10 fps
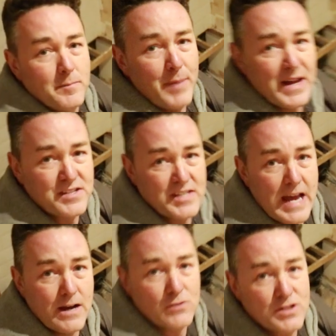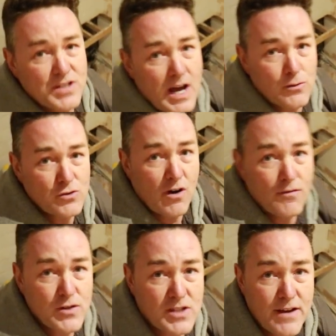Bath's out, tiles are
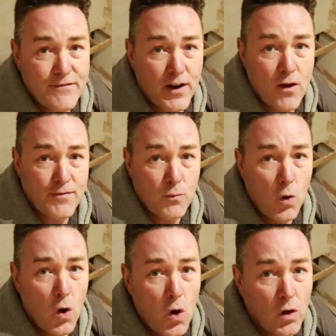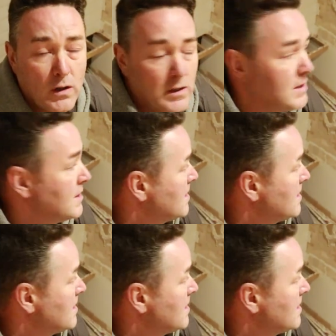off because they fell off the wall.